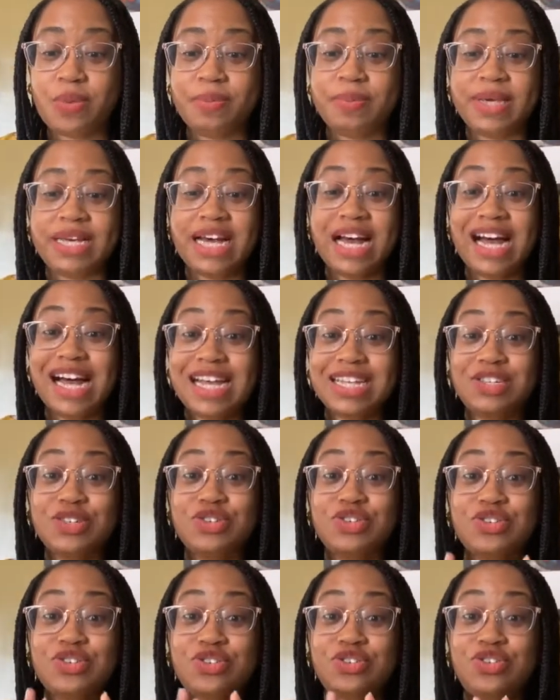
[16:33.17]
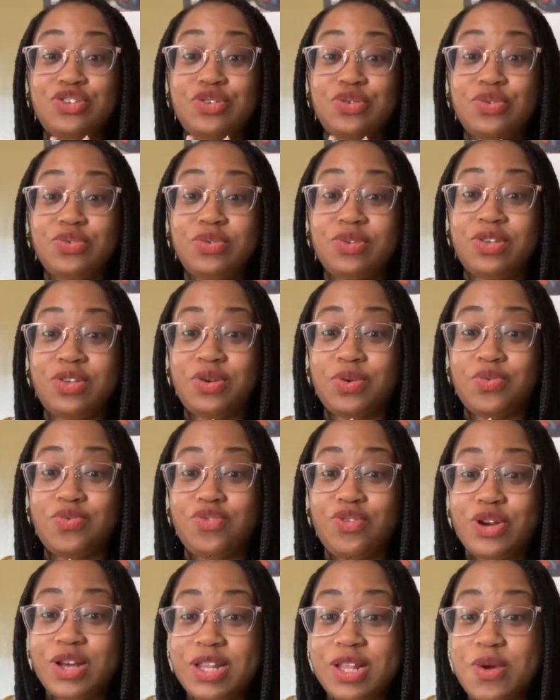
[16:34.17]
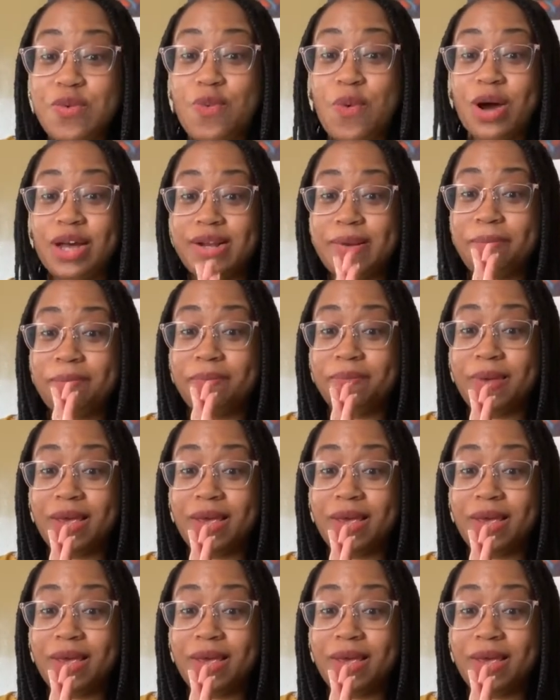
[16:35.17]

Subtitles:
because you really want to,